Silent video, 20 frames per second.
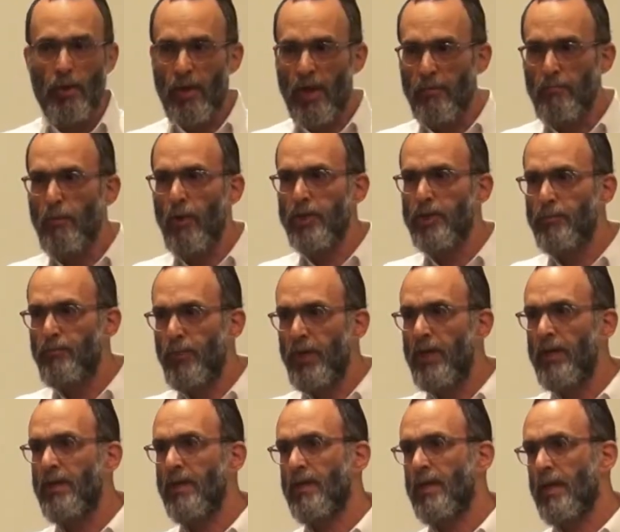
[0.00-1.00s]
It must
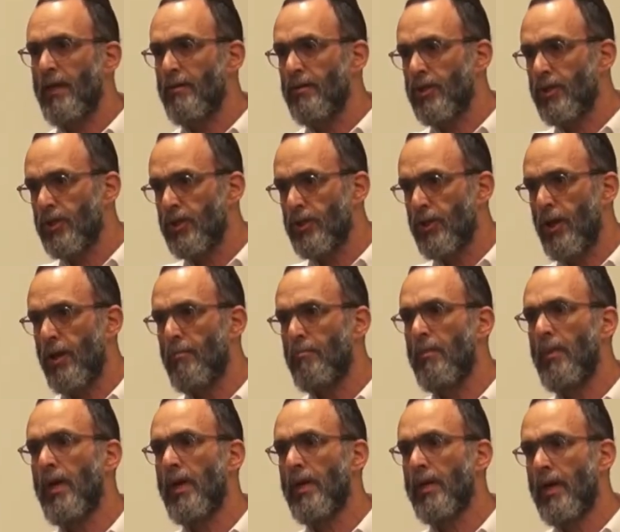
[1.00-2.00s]
be that there is
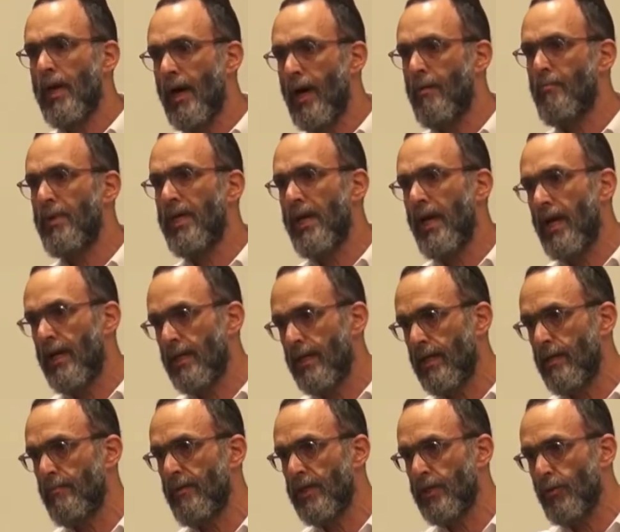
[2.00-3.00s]
some
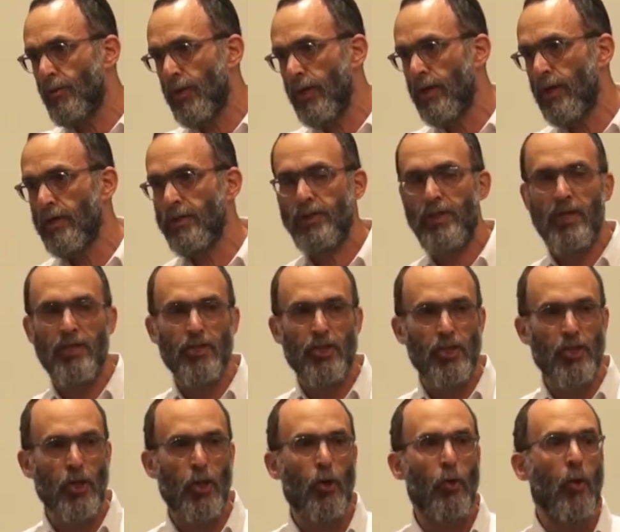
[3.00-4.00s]
commonality between us, and
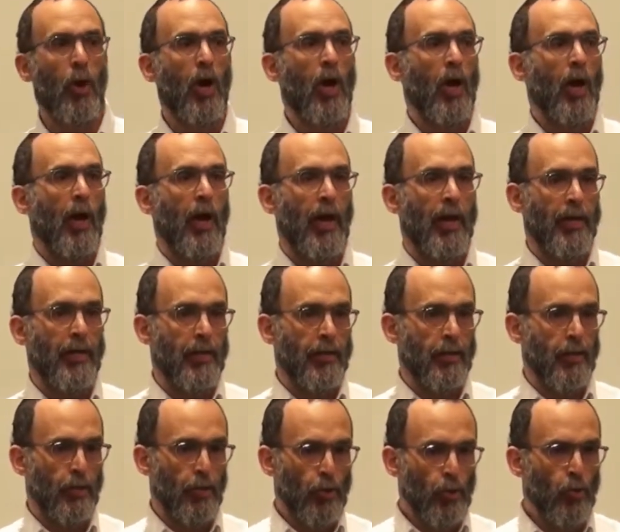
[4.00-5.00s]
so a
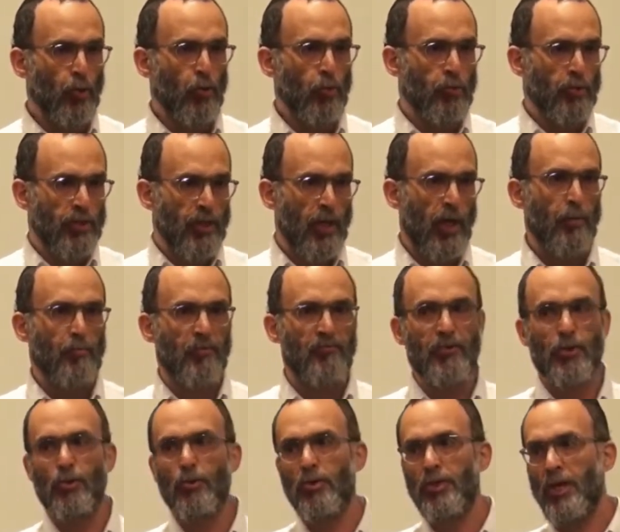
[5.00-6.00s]
new type of
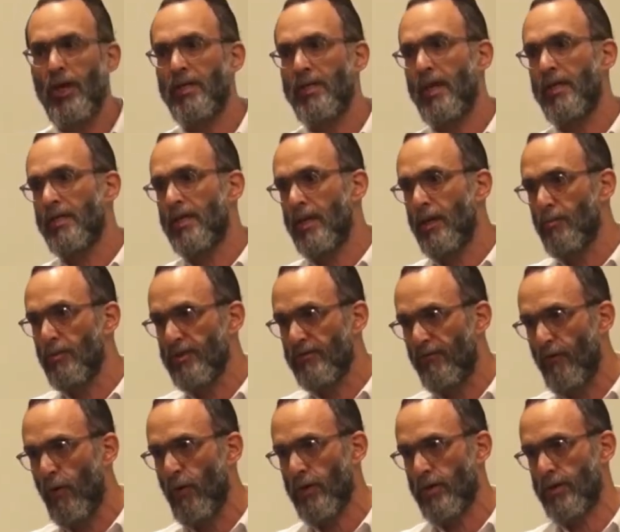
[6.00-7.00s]
Jewish identity was
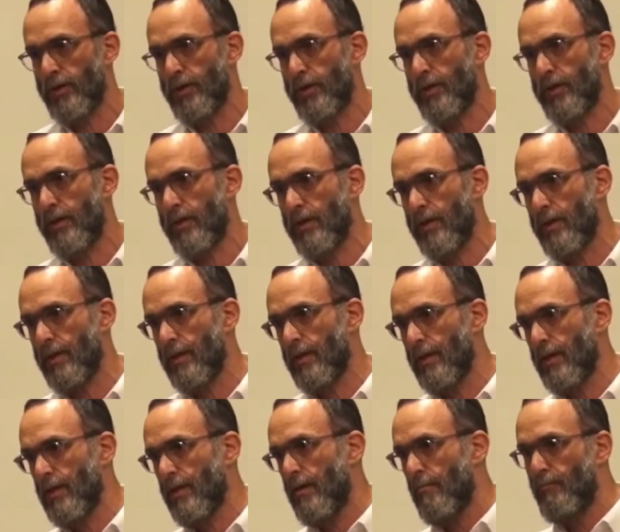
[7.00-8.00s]
forged
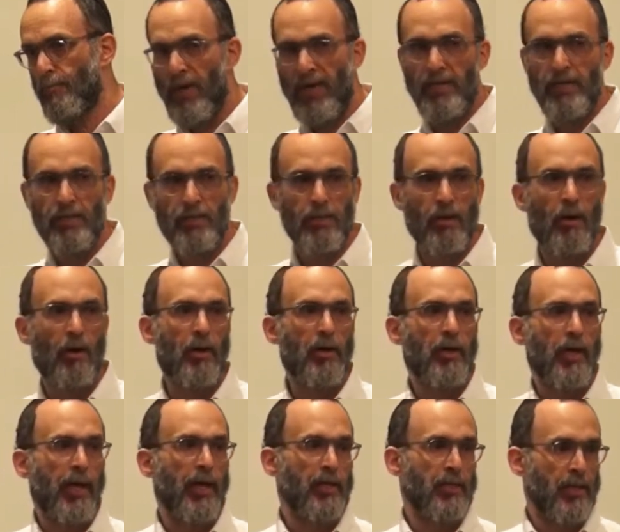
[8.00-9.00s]
based on
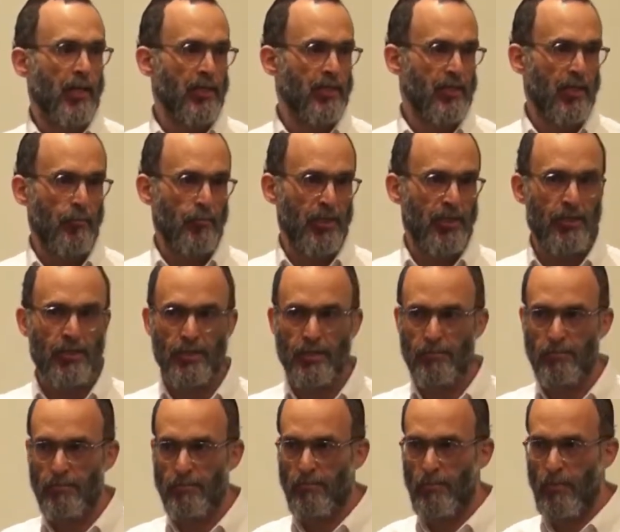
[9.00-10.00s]
anti-Semitism.